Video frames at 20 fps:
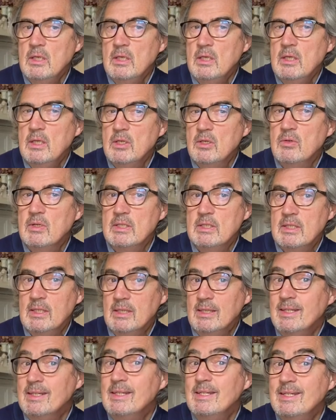
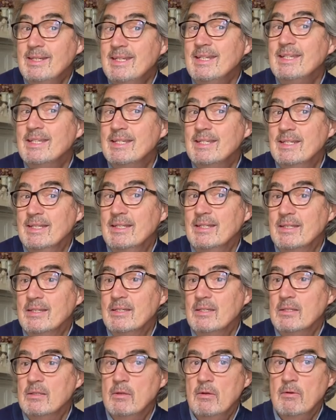interesting
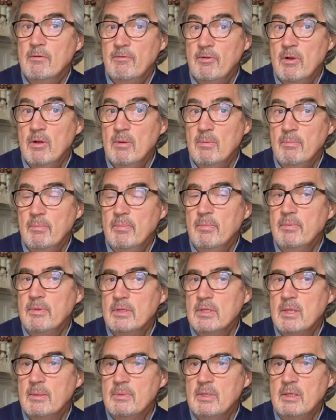distance from the
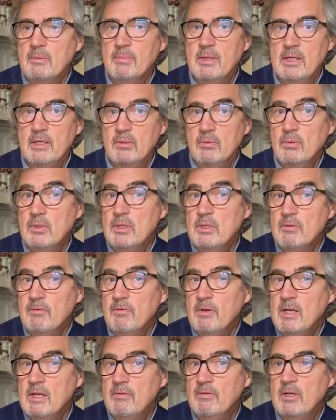subject matter, which is
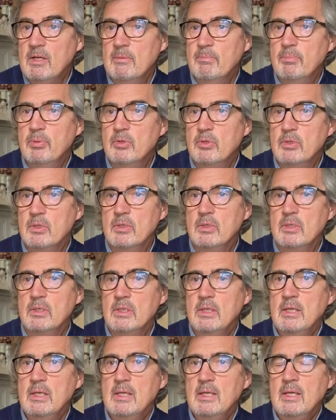very, very important,
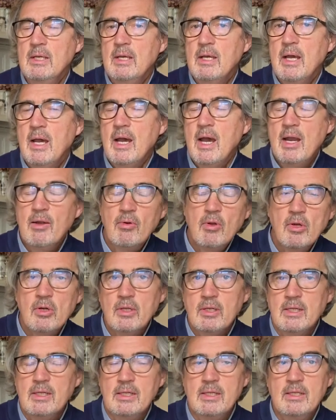
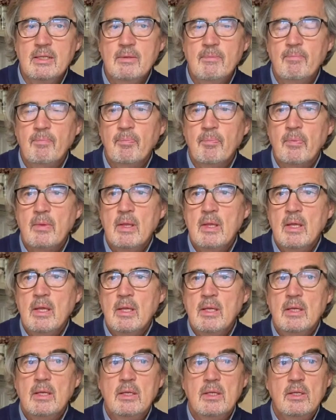ironically,
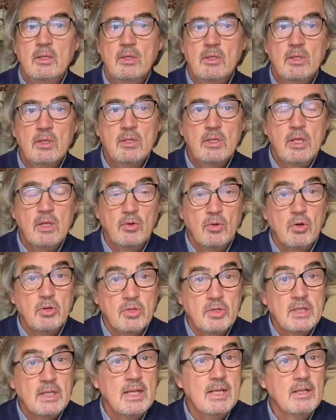in order
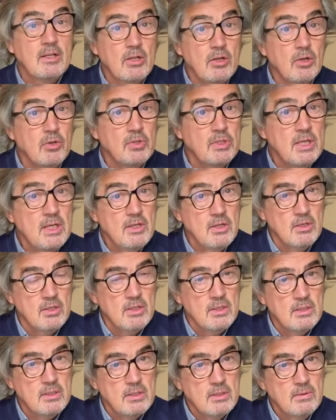to get close in on
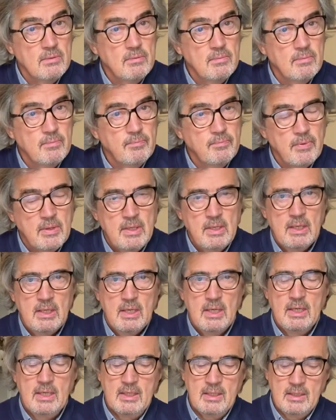it,
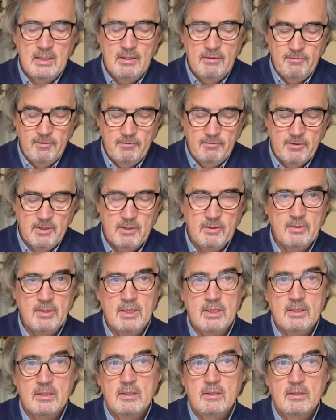if you follow
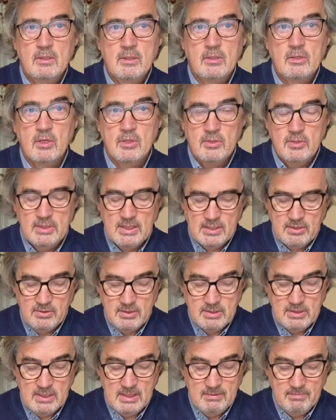that contradictory
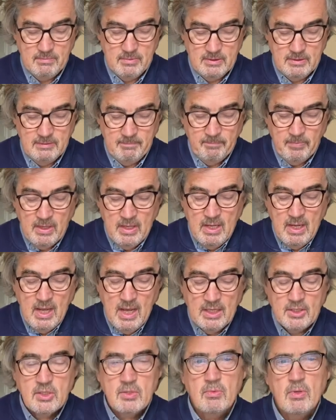statement.
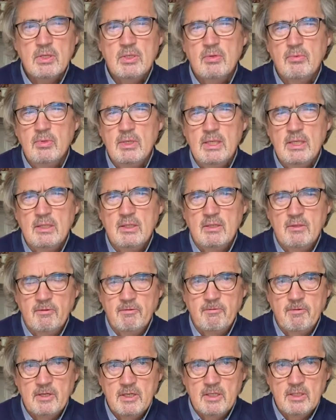I just want to read the
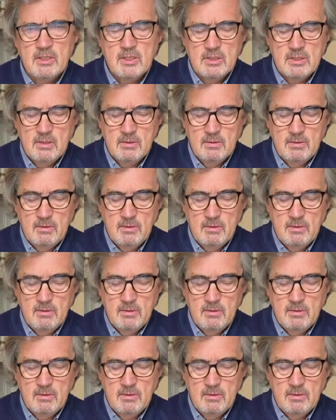first